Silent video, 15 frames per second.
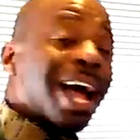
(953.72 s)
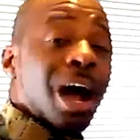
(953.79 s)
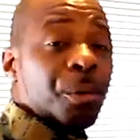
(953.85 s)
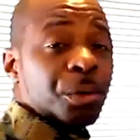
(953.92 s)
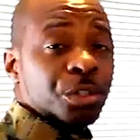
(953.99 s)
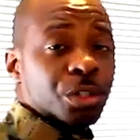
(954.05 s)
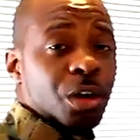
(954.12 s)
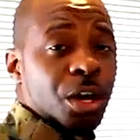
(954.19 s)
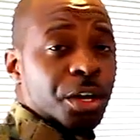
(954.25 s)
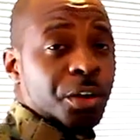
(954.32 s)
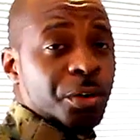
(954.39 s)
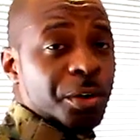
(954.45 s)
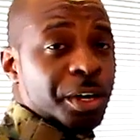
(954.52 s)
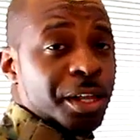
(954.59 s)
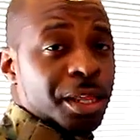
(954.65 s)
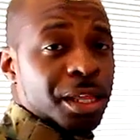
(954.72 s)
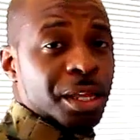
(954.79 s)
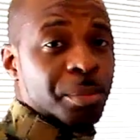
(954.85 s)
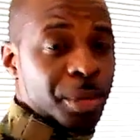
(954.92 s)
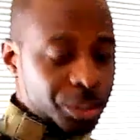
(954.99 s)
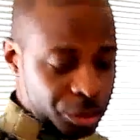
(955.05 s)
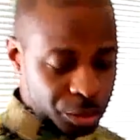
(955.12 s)
flowers on it or
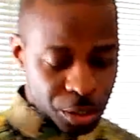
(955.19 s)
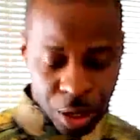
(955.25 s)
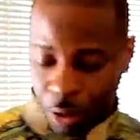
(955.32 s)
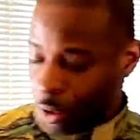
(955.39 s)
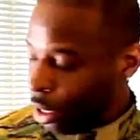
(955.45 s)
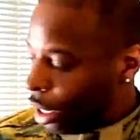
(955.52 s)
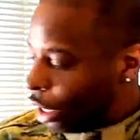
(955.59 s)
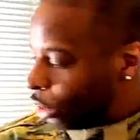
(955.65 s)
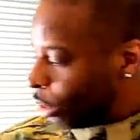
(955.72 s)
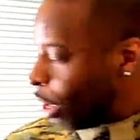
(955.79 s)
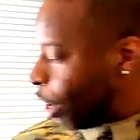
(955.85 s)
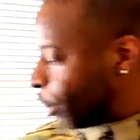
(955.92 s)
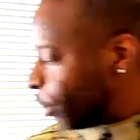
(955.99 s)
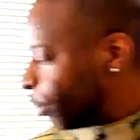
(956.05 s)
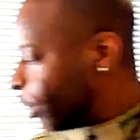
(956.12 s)
anything, but you know, as long